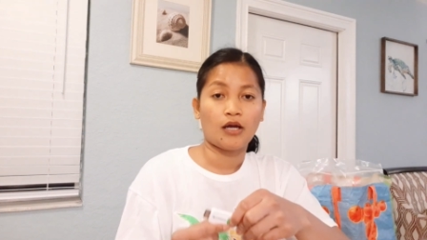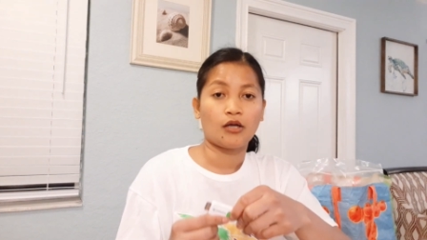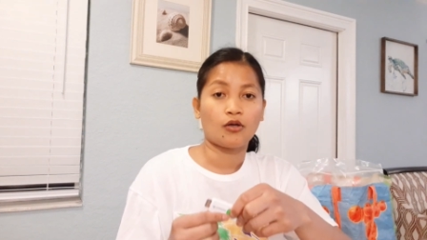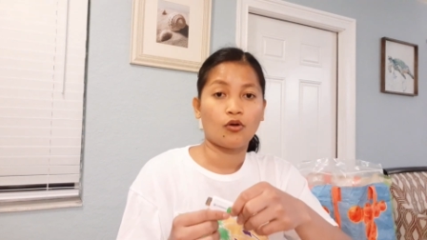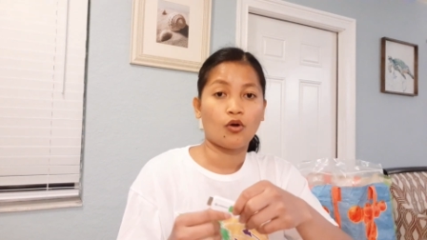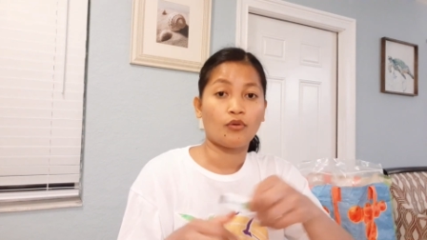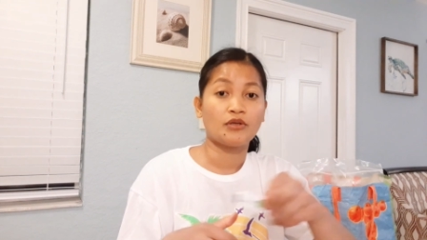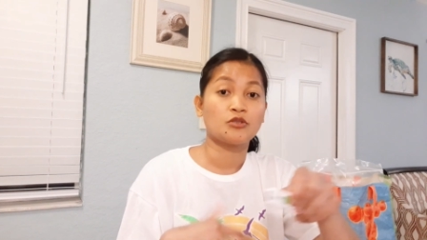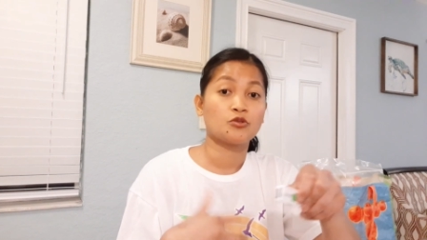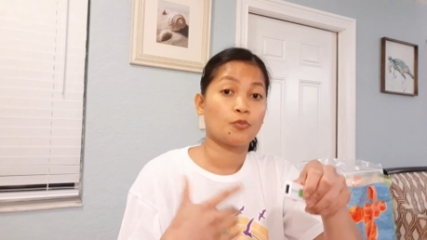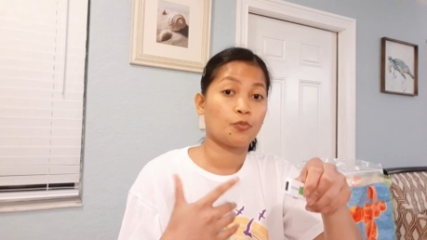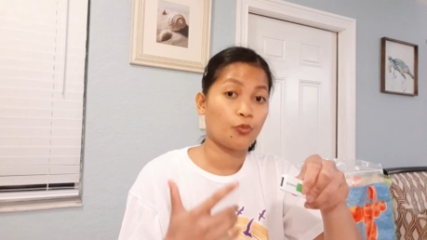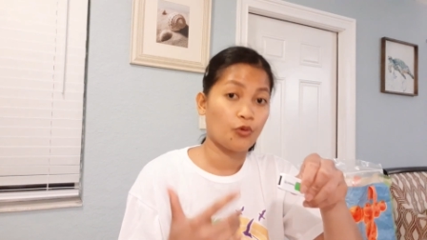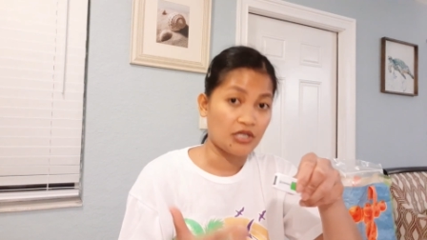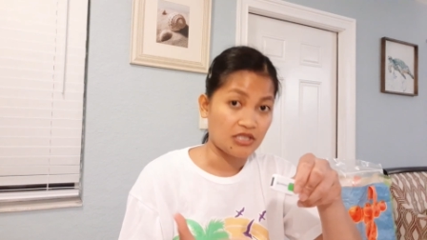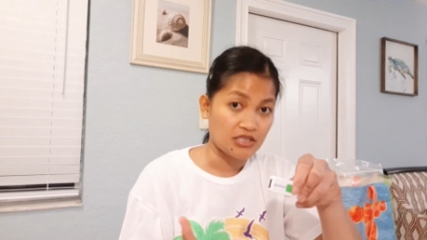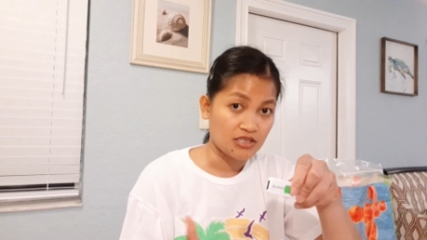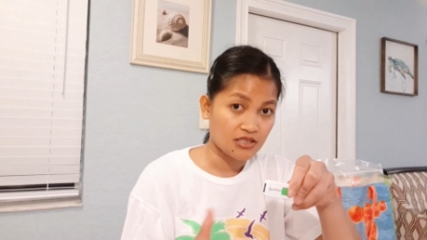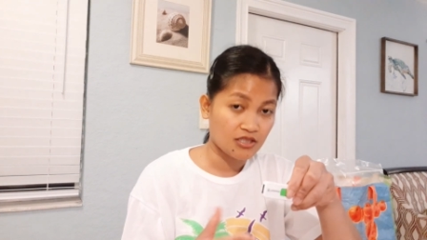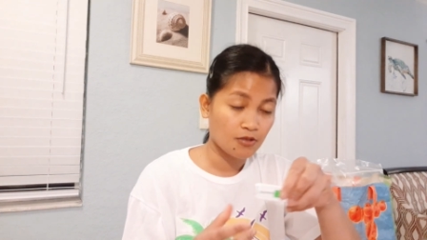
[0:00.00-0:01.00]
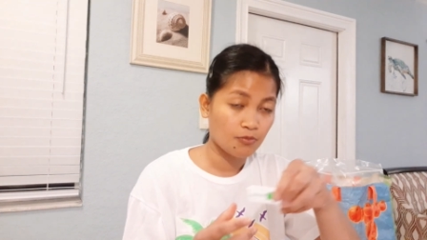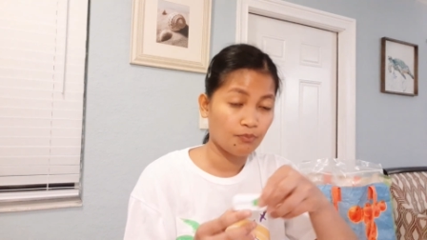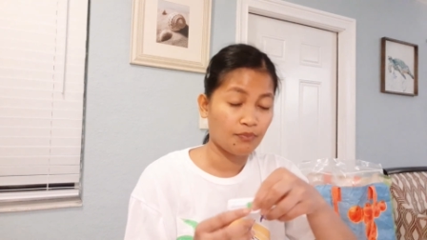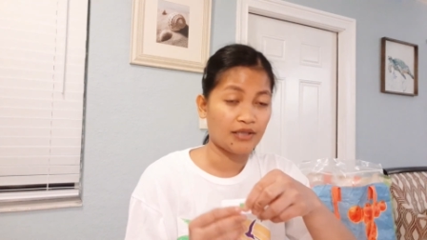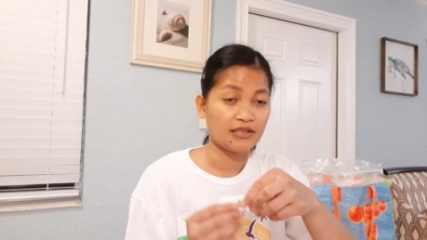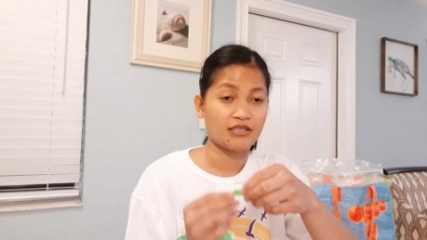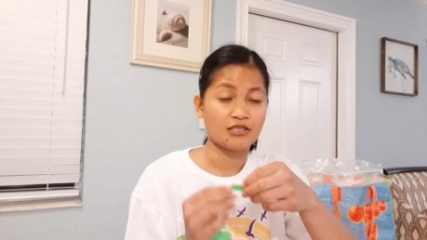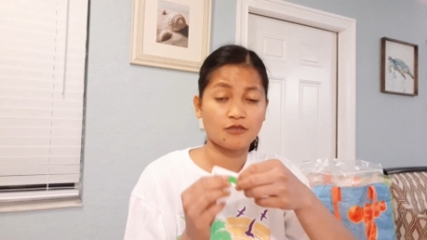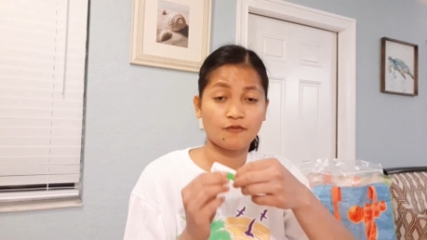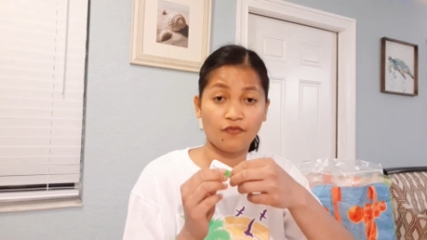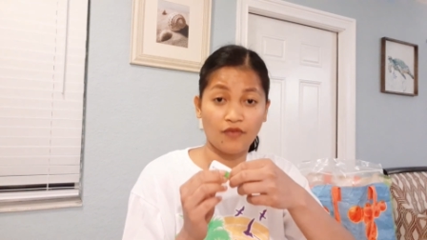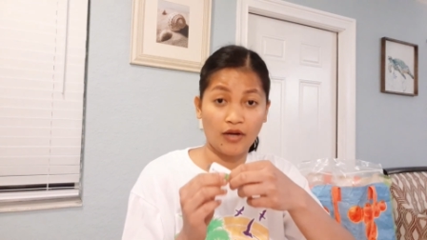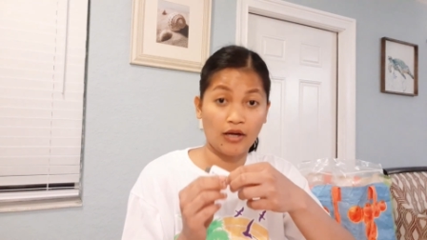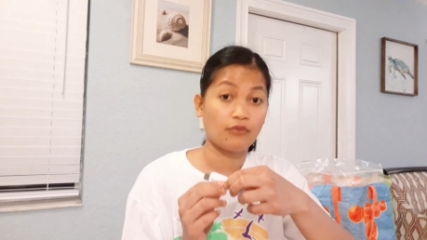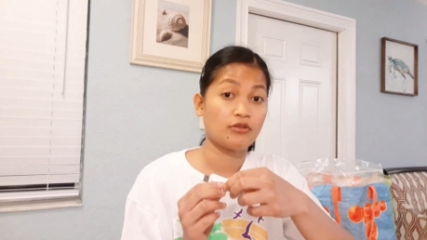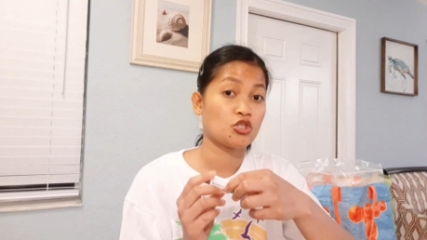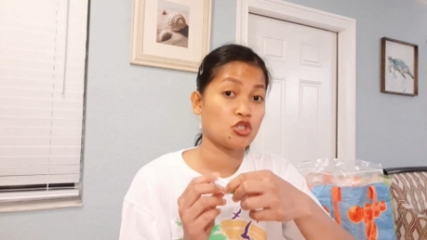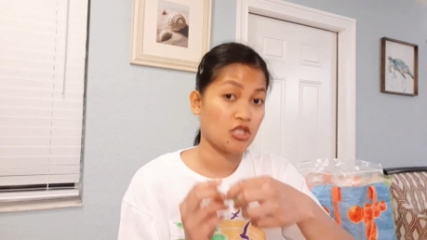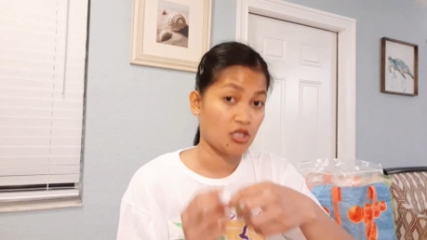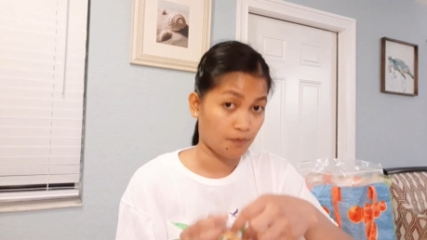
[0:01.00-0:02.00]
are going to print, but it's
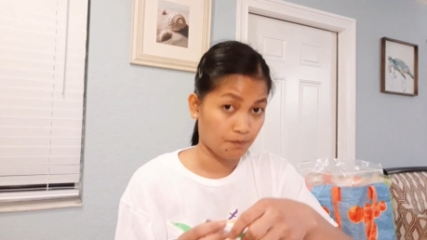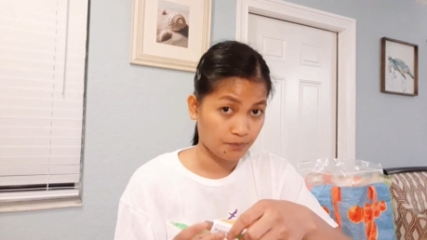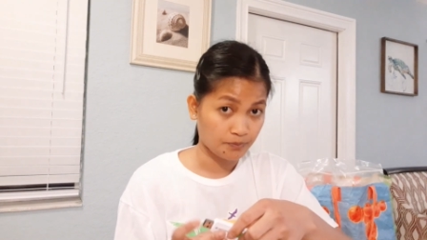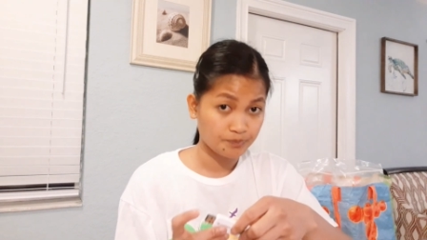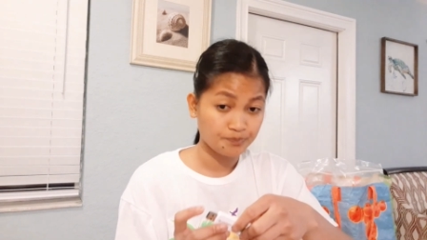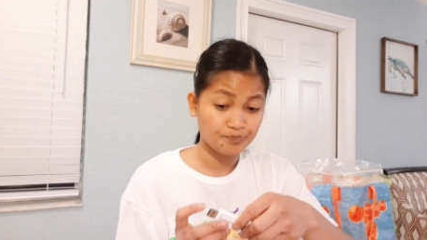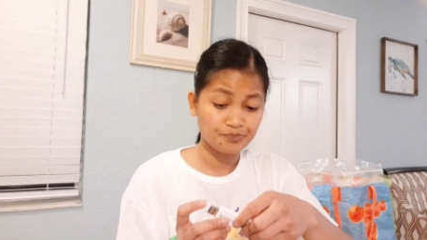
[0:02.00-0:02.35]
very cheap.